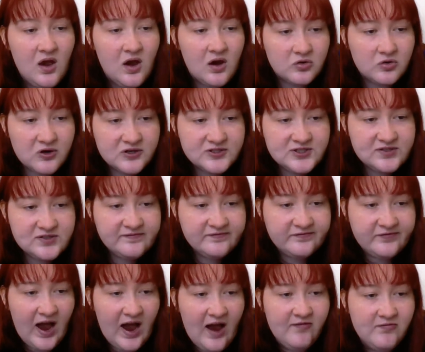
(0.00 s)
Question
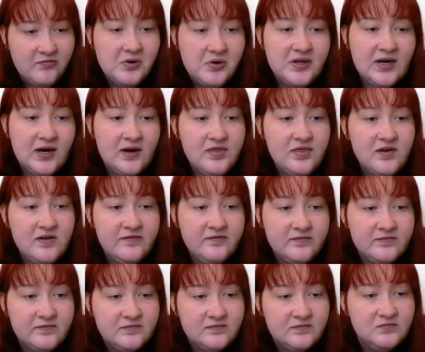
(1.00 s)
5.
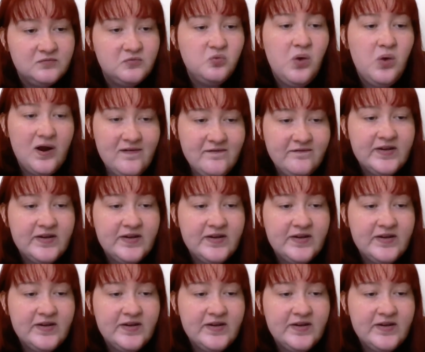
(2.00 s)
What